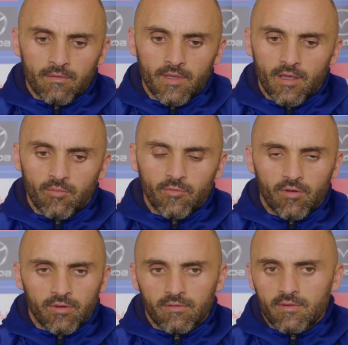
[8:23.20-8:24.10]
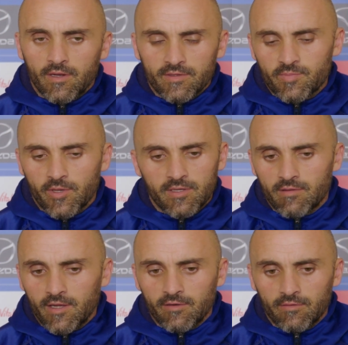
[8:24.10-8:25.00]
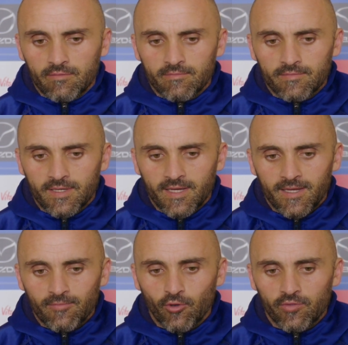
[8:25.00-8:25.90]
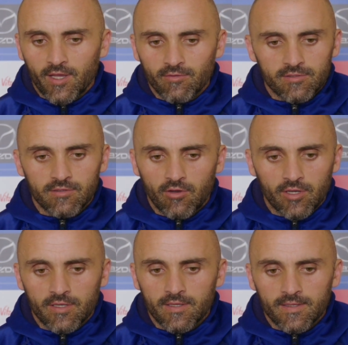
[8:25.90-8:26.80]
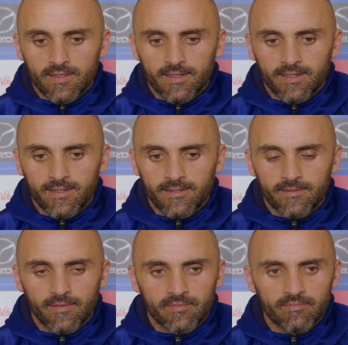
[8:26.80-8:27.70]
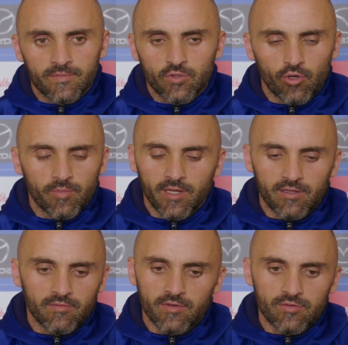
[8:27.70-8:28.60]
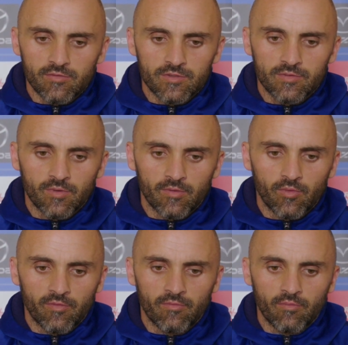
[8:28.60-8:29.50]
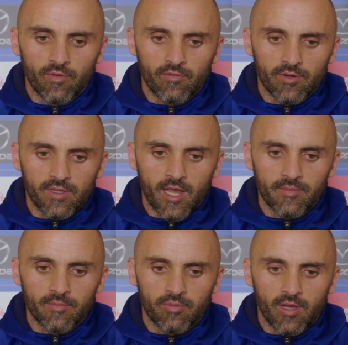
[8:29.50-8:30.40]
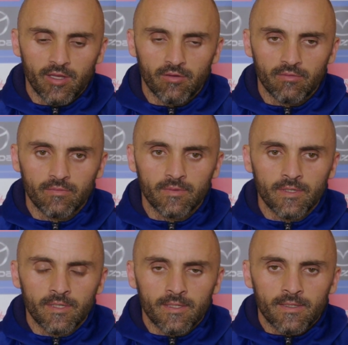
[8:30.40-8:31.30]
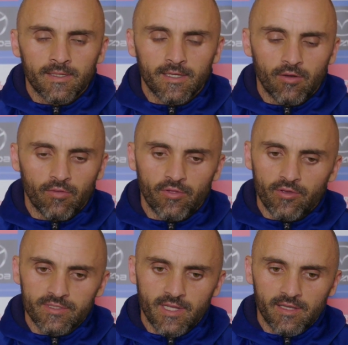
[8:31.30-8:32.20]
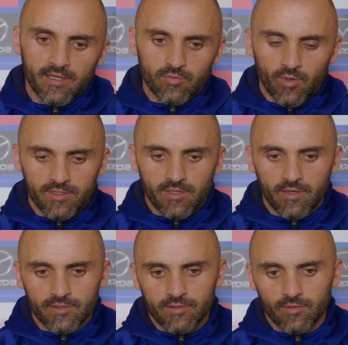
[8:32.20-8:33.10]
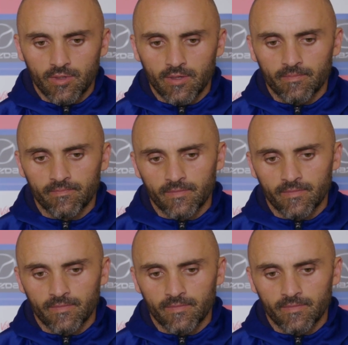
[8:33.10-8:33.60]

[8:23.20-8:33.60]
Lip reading: Yeah, I'm not going to speculate on what that looks like and talk about individuals. We've got a game to play on Thursday against West Coast to